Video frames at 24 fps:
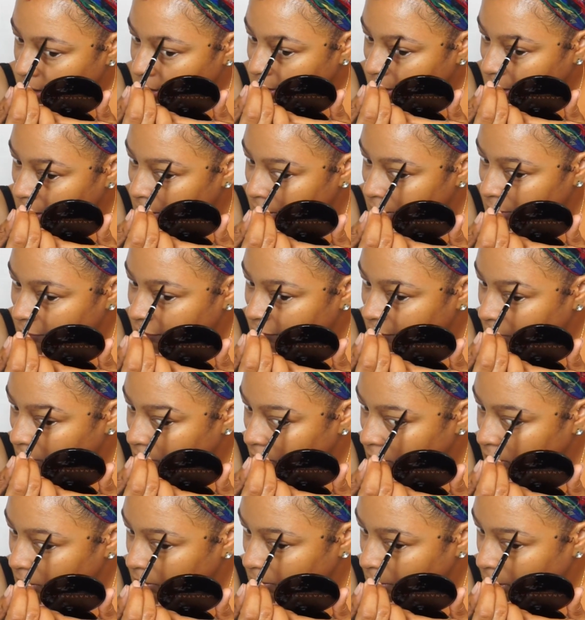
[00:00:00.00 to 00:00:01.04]
lightly
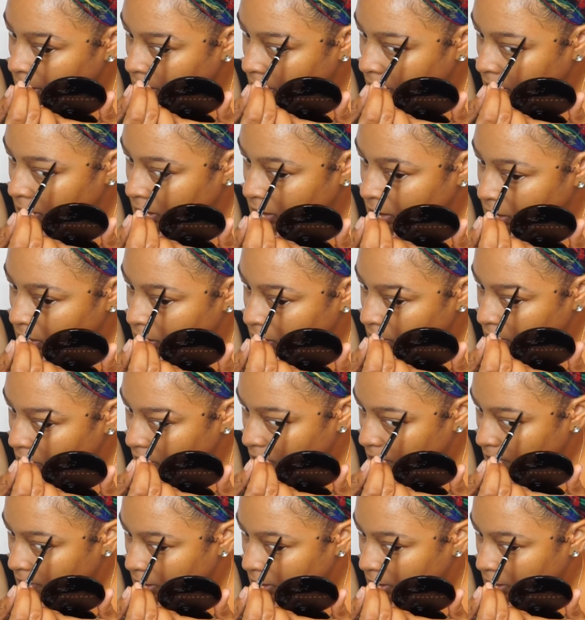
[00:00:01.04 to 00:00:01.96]
filling them in